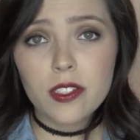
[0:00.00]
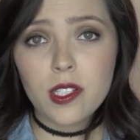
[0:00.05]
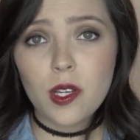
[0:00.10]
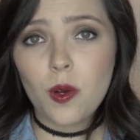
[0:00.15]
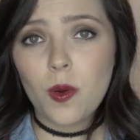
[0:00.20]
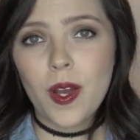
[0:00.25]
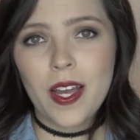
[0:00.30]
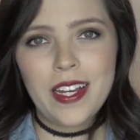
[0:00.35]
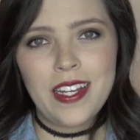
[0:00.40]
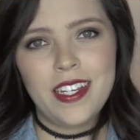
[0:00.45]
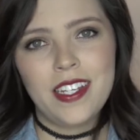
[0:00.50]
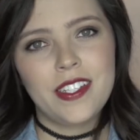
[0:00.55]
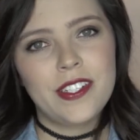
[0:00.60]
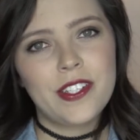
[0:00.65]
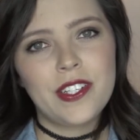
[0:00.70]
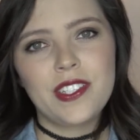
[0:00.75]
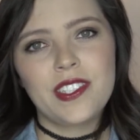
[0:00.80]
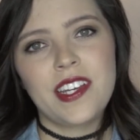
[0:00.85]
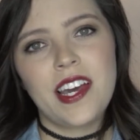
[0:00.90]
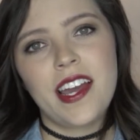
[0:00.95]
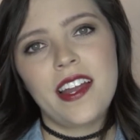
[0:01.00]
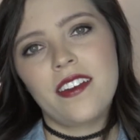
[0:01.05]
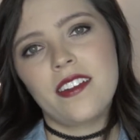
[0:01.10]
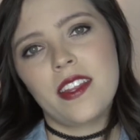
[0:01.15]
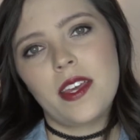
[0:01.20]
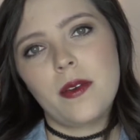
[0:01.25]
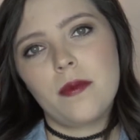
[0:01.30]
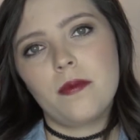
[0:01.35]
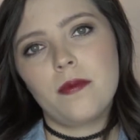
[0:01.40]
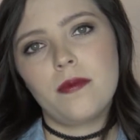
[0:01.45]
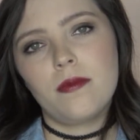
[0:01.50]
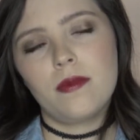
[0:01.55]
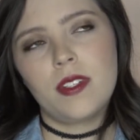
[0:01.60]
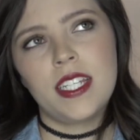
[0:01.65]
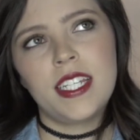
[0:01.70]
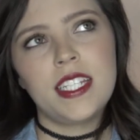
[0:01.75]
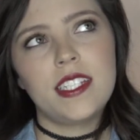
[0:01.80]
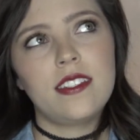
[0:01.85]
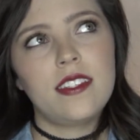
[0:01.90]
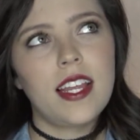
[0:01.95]
So I need to just hire them,
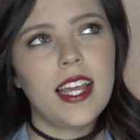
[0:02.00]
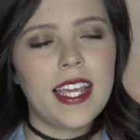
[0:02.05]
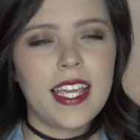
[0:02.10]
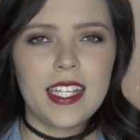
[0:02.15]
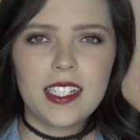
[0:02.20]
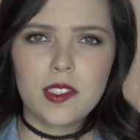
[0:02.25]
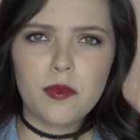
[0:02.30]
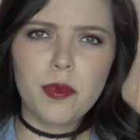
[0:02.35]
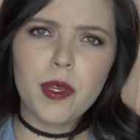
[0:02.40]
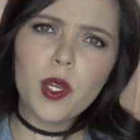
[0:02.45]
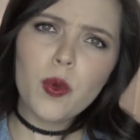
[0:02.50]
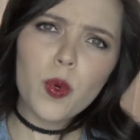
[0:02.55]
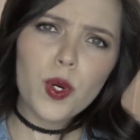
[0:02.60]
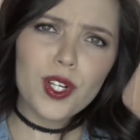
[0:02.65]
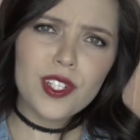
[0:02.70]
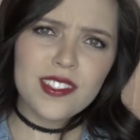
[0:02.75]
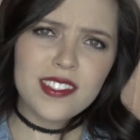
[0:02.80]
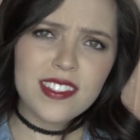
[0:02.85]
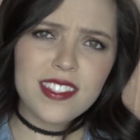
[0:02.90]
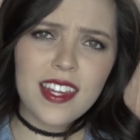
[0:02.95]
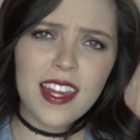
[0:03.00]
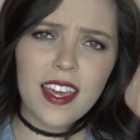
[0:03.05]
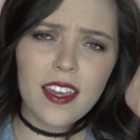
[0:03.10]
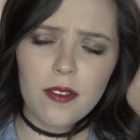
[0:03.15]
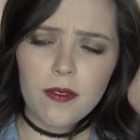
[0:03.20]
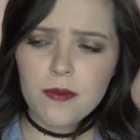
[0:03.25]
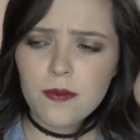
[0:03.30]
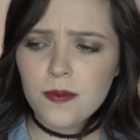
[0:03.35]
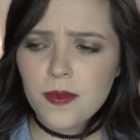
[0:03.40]
need, I can't speak words today.